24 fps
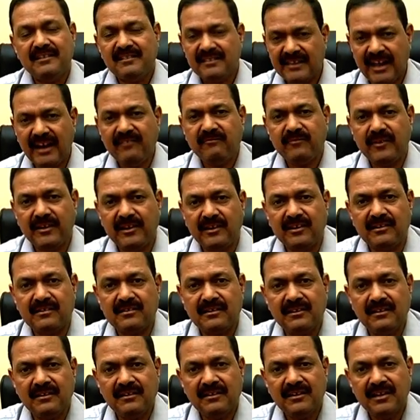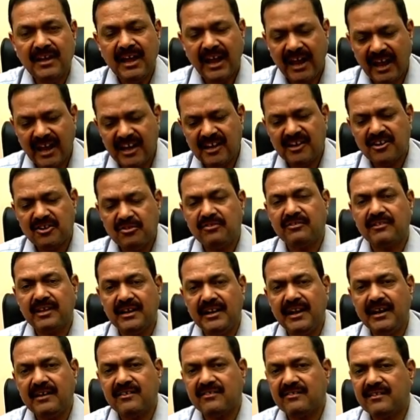that we need. And to
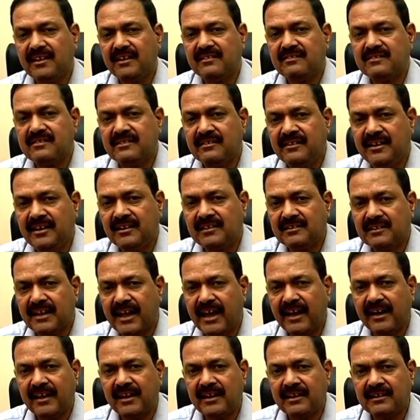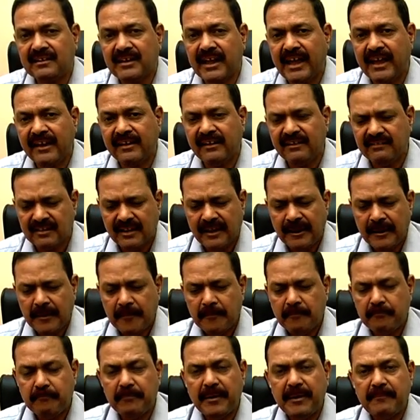select such real tiger and tigress,
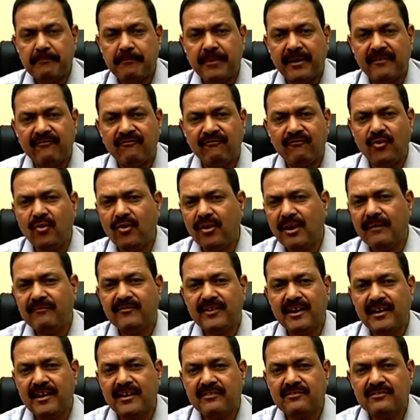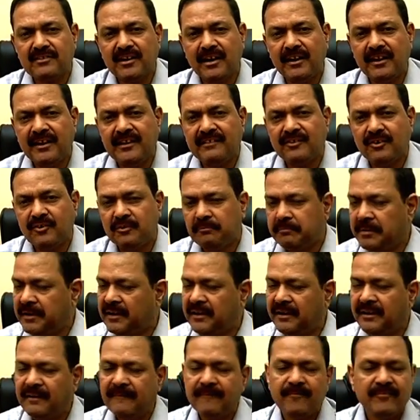paper 4 of general studies would
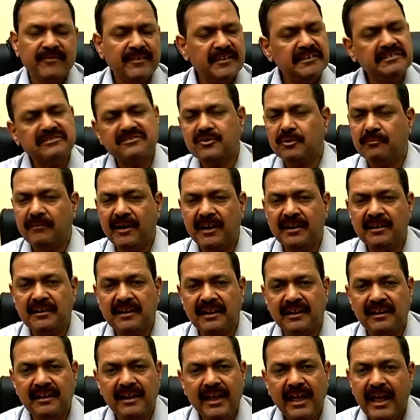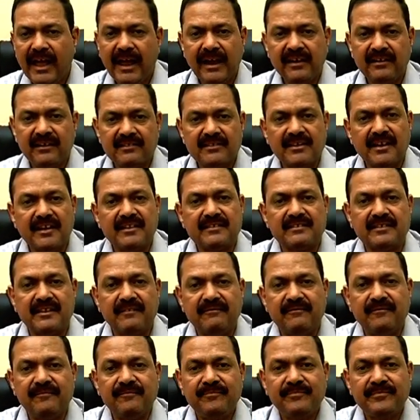be instrumental and decisive.
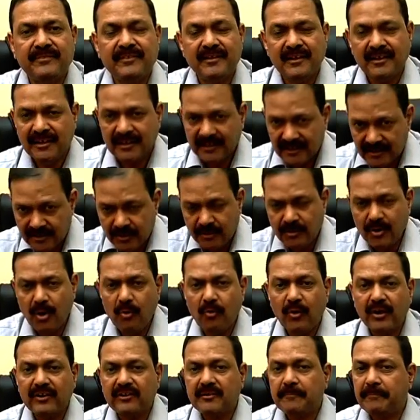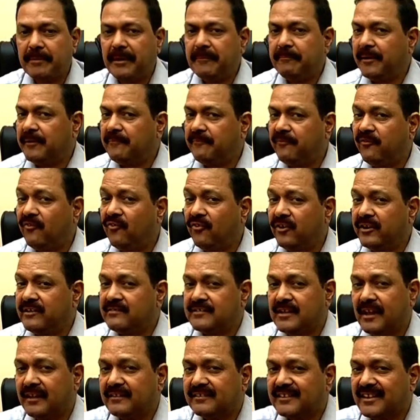Do you know what the paper 4 is
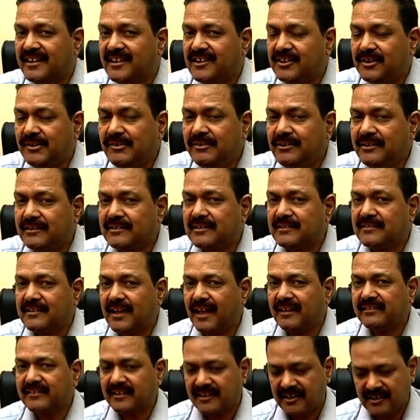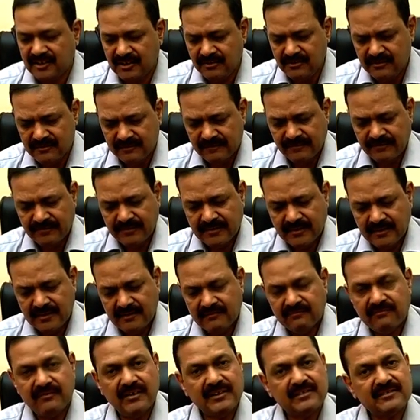asking you? It is asking you,
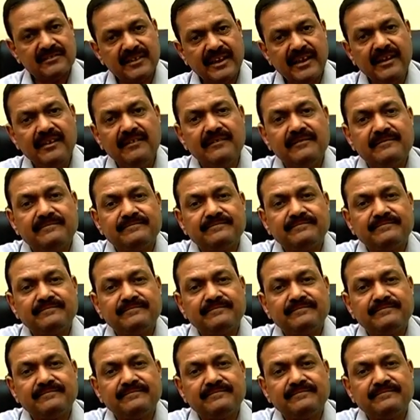first thing,